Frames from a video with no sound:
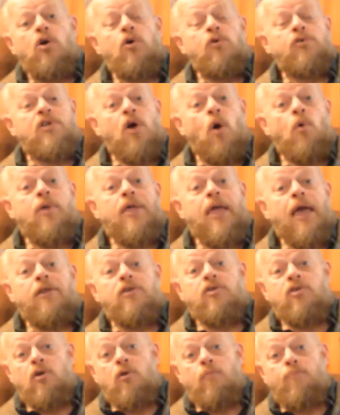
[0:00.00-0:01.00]
who don't
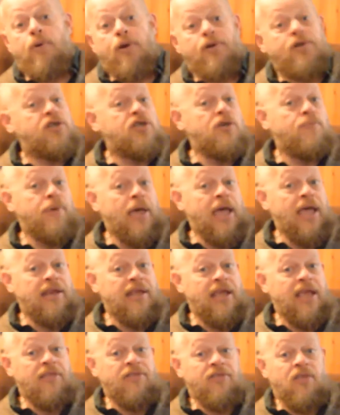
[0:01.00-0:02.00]
get to participate
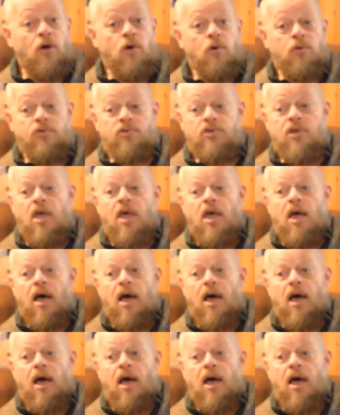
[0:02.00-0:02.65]
in those